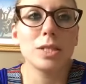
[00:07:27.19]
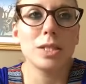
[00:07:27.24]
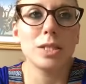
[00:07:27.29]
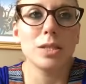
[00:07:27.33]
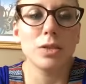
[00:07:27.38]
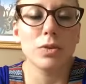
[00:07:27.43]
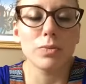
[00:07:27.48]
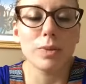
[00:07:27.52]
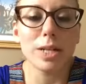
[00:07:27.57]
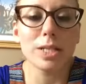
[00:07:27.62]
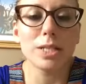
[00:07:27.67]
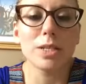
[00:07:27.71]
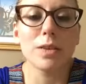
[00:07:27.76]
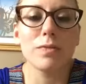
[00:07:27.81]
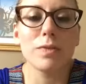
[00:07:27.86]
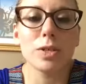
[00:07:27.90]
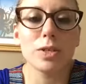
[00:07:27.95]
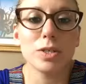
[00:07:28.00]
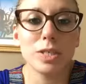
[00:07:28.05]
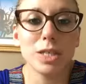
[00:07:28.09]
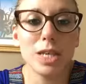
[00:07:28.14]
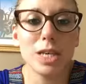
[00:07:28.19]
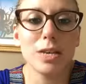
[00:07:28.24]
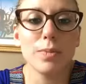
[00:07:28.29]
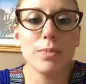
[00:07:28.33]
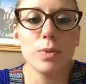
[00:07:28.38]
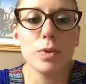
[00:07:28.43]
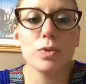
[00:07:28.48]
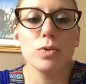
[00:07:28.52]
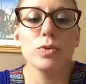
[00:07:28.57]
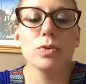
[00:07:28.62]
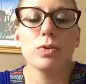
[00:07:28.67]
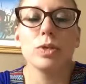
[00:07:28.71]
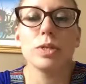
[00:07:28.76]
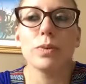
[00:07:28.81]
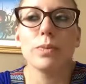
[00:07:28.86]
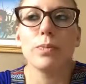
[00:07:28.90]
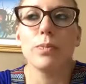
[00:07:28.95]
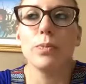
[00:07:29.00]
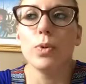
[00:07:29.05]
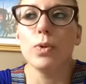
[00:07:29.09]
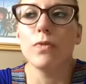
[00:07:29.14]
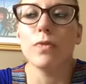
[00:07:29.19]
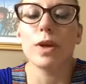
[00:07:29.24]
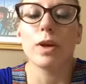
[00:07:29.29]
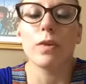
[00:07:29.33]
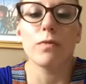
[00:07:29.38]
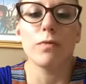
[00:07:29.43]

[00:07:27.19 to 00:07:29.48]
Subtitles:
the rest of your team who's moving